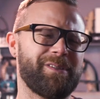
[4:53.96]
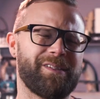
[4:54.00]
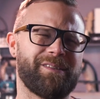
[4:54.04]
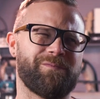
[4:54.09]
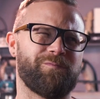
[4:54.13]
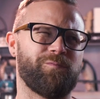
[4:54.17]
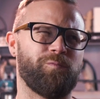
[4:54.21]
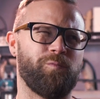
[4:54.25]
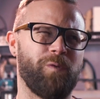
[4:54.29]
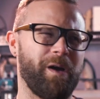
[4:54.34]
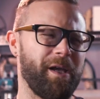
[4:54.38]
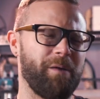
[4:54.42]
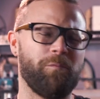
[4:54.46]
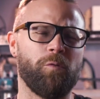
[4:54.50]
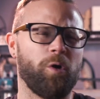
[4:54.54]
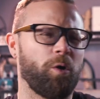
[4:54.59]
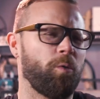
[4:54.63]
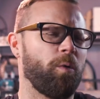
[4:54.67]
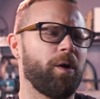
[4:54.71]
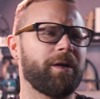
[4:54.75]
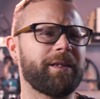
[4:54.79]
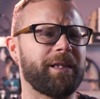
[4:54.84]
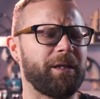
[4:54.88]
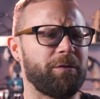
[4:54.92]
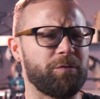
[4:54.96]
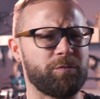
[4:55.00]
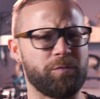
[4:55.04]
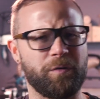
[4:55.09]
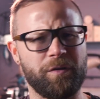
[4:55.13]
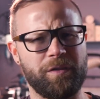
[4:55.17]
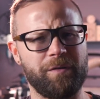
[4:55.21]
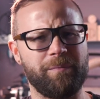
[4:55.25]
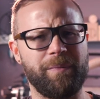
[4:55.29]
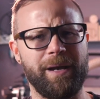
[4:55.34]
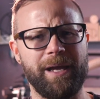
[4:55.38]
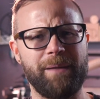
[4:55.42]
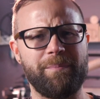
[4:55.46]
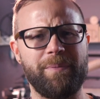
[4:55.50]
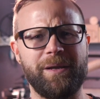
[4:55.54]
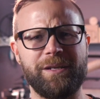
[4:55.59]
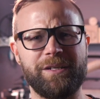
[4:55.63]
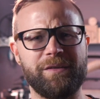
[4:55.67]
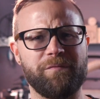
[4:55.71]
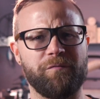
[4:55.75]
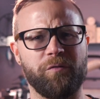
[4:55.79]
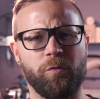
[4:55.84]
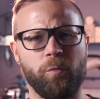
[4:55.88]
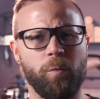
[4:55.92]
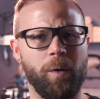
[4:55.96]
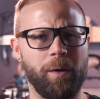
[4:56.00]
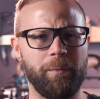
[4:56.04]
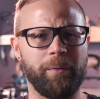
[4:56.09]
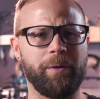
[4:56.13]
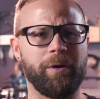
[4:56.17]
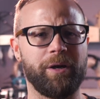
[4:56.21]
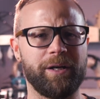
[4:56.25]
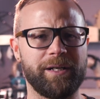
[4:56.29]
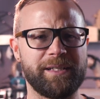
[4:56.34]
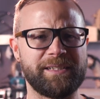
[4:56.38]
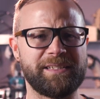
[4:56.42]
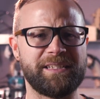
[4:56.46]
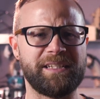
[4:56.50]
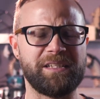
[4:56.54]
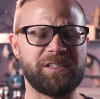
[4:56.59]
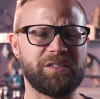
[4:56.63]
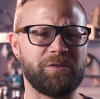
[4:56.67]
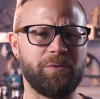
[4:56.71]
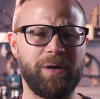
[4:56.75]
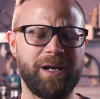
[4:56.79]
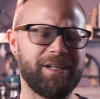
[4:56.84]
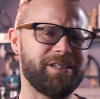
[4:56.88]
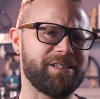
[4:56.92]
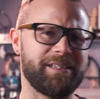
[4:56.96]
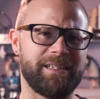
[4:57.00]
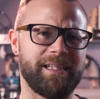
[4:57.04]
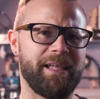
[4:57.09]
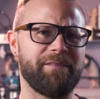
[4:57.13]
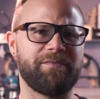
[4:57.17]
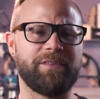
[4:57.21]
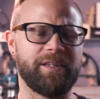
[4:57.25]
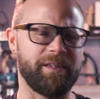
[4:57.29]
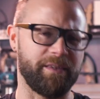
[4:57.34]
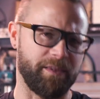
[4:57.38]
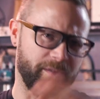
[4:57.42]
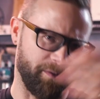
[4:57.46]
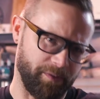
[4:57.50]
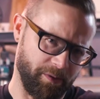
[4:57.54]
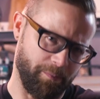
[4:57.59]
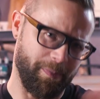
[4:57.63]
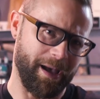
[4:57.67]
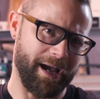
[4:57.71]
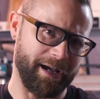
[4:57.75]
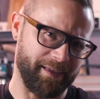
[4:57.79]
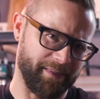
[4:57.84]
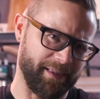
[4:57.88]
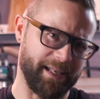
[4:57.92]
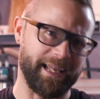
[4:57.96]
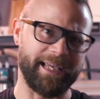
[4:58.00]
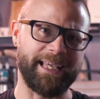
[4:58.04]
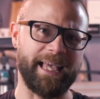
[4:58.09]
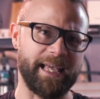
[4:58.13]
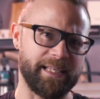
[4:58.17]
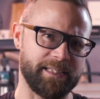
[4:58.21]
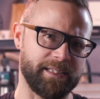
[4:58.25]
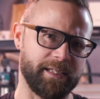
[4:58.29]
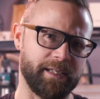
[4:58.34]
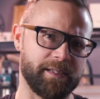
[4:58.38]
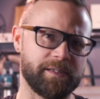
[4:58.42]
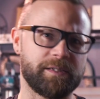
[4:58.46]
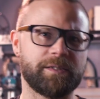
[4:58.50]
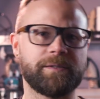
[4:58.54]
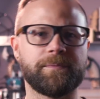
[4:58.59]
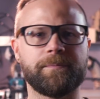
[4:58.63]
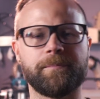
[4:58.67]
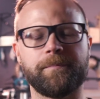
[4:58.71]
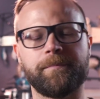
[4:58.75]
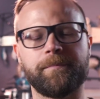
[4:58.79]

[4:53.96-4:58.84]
was way more work than it was worth in my opinion for what we were gonna see, so I just left it the, the, back of the neck as is.